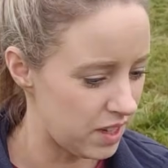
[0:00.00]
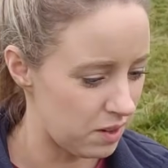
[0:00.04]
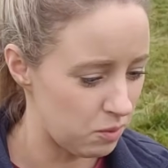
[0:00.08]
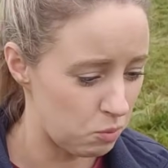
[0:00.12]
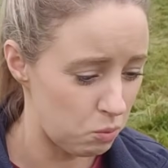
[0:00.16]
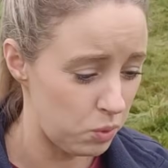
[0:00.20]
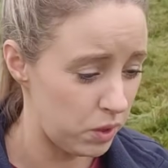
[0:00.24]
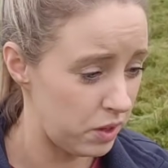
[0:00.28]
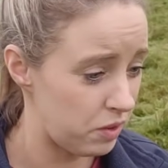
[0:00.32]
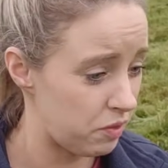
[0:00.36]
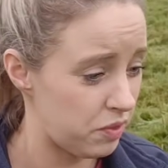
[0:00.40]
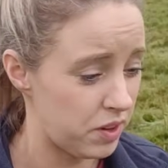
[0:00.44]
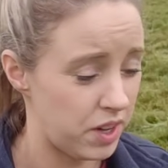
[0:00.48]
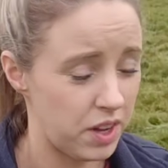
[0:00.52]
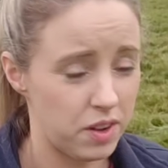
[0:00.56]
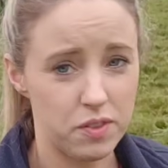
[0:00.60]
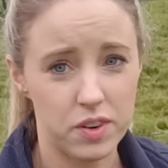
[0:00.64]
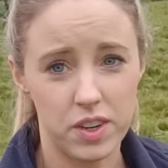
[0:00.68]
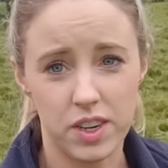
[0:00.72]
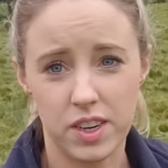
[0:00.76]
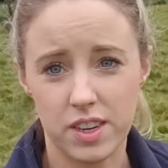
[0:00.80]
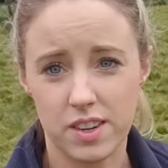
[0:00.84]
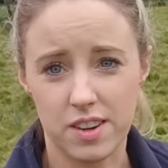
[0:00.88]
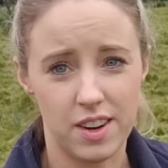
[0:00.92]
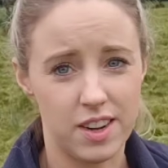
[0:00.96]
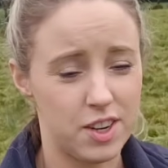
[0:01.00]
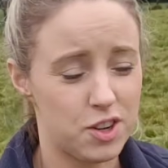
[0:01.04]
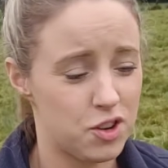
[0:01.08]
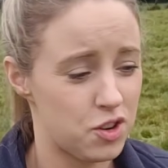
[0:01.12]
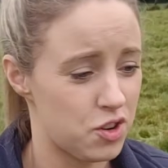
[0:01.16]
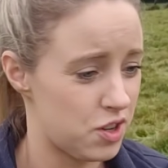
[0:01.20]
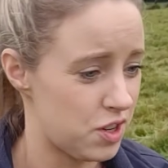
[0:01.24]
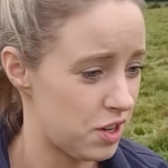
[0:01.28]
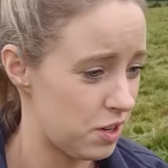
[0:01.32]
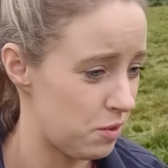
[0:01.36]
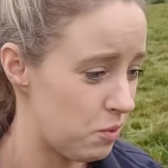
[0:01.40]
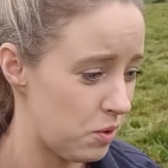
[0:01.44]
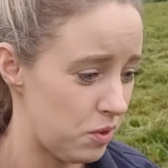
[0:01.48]
We've given it
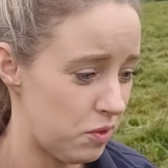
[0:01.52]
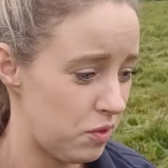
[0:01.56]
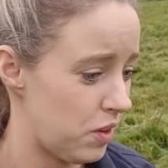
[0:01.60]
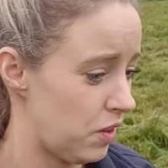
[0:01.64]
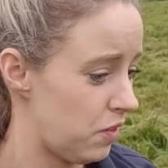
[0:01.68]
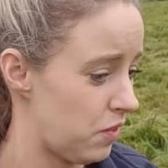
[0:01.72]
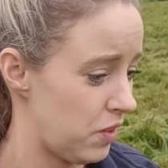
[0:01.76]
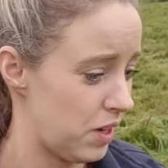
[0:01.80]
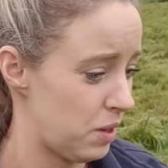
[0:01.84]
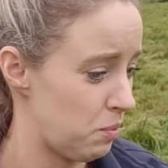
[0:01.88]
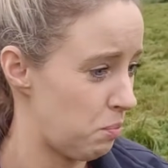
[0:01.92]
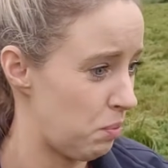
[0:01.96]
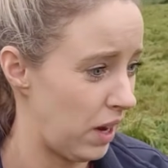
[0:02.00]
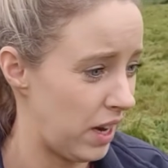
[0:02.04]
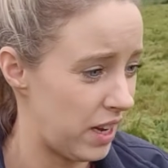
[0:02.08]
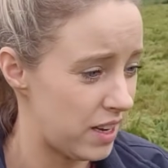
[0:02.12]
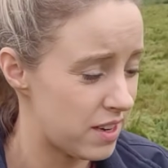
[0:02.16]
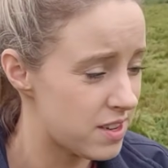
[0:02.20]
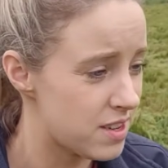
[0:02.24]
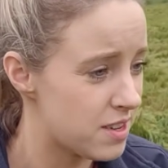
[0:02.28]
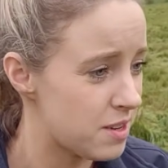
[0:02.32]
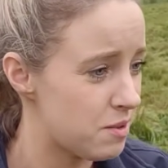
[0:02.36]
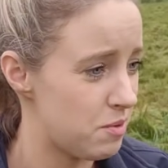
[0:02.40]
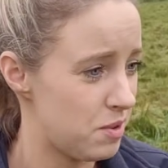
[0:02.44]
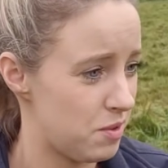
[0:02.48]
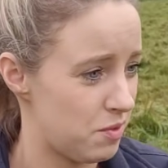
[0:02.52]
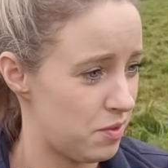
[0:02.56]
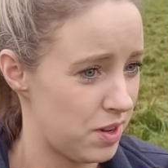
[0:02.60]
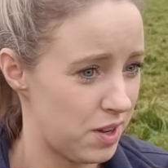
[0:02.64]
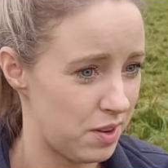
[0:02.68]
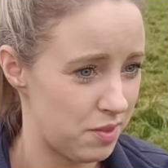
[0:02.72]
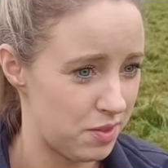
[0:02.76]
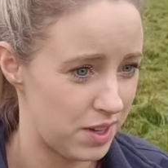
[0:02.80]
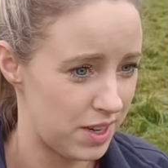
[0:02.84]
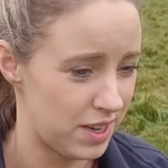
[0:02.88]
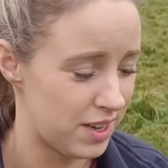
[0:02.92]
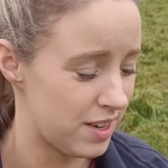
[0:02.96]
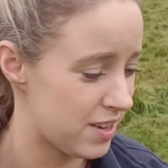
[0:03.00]
nitrogen, we've given it plenty, we've
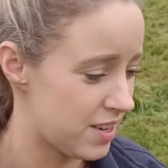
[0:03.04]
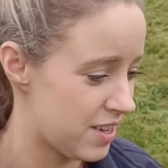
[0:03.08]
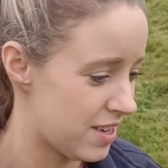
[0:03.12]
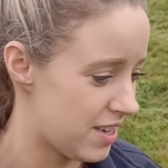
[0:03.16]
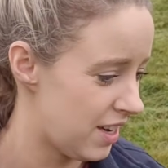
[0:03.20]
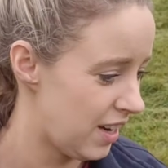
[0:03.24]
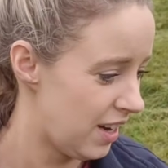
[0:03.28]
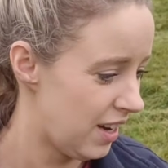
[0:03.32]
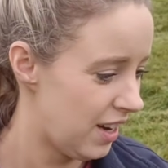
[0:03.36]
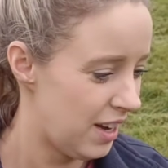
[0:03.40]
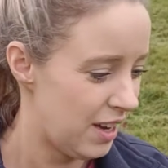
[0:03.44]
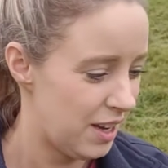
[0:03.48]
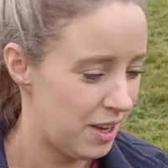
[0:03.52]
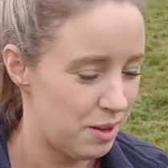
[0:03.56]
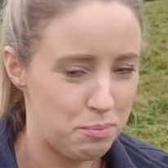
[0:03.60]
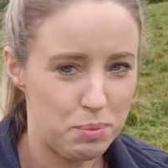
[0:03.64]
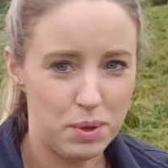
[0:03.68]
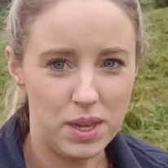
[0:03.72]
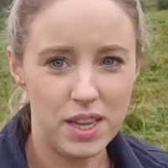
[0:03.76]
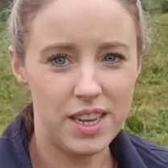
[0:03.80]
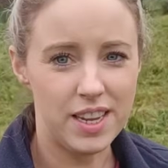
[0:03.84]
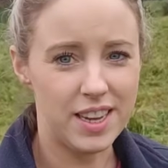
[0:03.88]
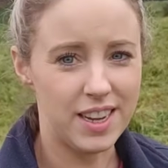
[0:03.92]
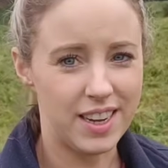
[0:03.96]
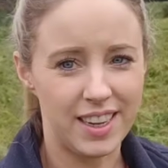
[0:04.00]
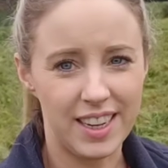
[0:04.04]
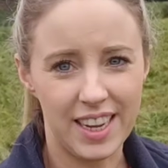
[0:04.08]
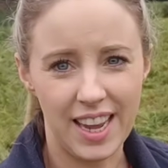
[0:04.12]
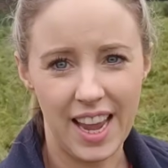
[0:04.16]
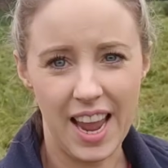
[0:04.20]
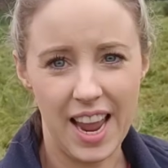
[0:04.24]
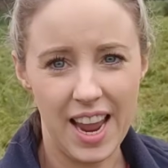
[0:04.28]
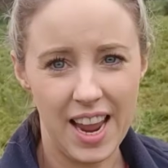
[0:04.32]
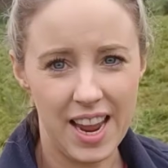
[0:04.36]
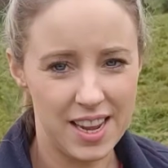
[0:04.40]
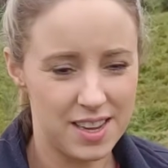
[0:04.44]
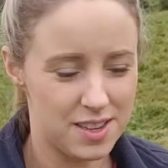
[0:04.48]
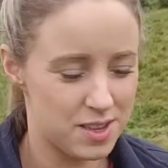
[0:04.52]
given it P and
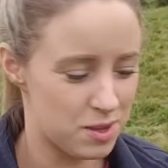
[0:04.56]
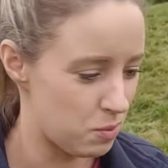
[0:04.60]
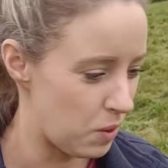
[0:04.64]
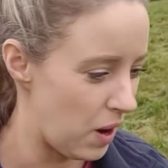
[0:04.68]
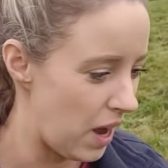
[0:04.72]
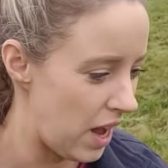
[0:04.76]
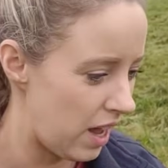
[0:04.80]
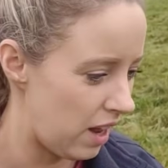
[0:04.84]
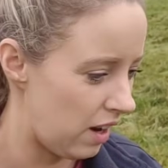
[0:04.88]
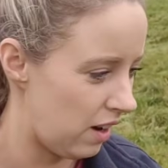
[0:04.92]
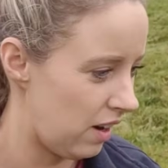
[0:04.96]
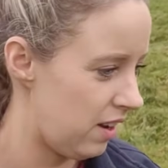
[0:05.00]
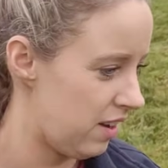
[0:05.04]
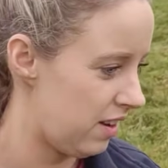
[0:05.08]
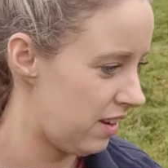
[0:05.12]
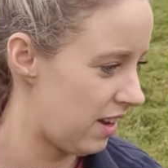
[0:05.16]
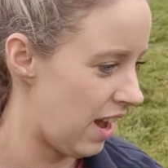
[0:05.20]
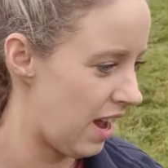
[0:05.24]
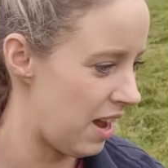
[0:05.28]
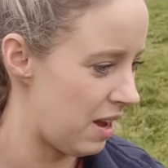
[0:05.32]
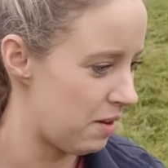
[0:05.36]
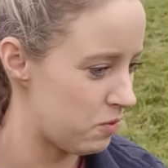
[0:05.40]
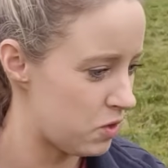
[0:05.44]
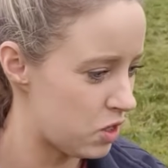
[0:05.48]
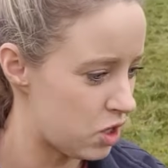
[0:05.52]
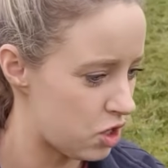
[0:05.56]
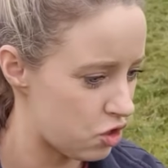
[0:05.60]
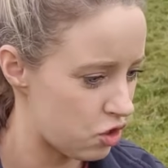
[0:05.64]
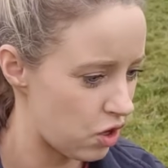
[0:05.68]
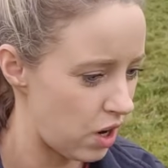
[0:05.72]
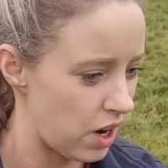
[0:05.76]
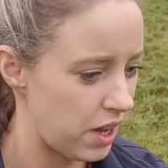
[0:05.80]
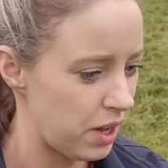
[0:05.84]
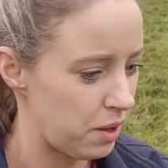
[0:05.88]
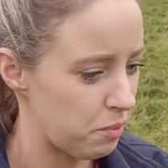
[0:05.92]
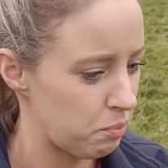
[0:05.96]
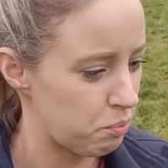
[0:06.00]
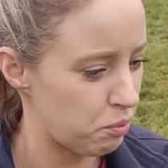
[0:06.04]
K as well to
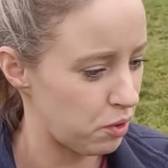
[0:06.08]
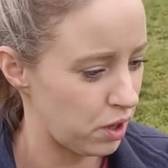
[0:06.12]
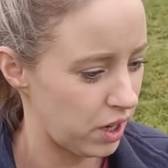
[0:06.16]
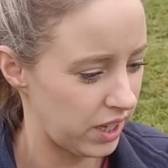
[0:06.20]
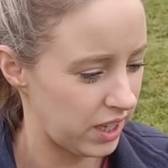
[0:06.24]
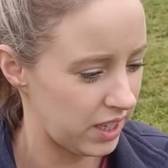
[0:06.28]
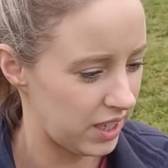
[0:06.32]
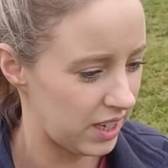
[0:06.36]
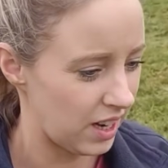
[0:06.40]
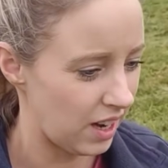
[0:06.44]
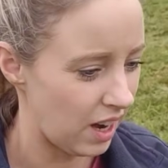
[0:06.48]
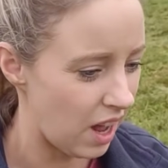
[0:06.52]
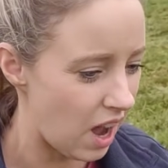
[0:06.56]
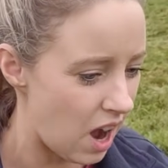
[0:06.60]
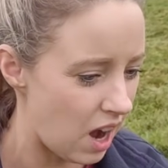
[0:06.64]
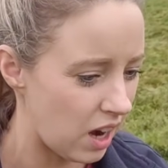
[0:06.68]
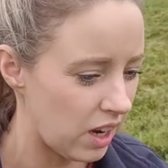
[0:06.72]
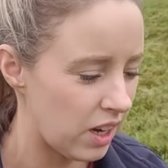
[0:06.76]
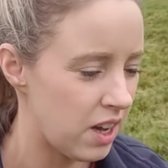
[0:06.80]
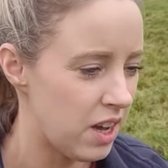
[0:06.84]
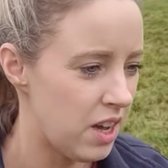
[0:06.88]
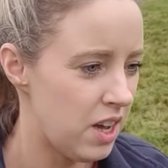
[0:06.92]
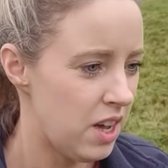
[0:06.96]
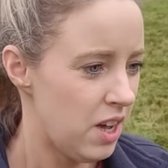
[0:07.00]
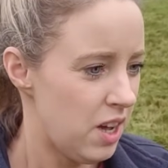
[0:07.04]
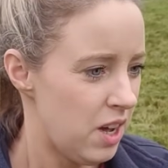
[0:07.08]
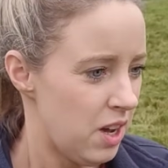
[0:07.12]
try and bring it along.